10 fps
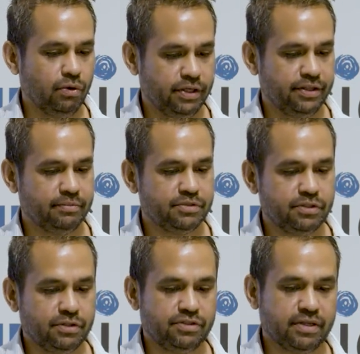ordered them to
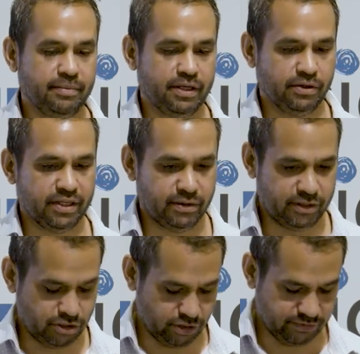do something or they were
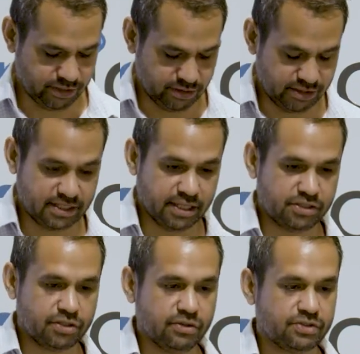in juvenile
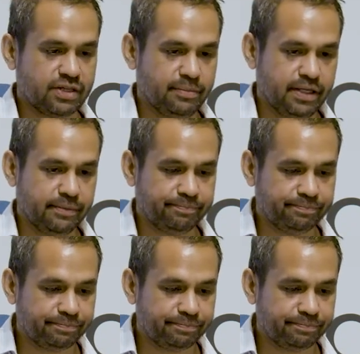detention or something.